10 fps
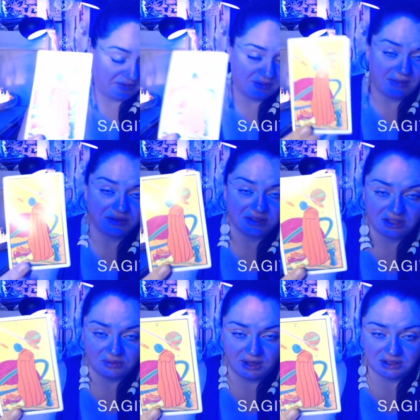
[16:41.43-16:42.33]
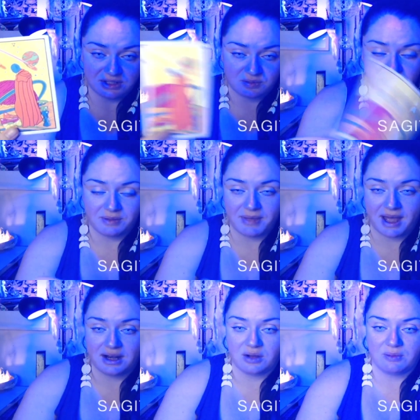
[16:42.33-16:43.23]
about situations where the
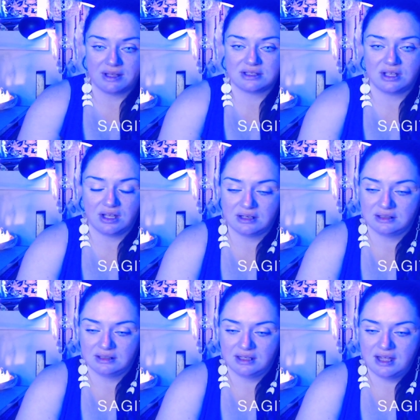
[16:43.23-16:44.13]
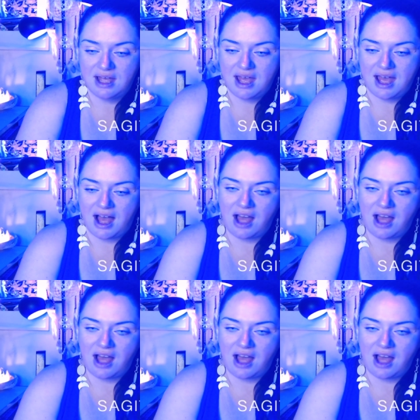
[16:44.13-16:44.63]
bad outweighs the good.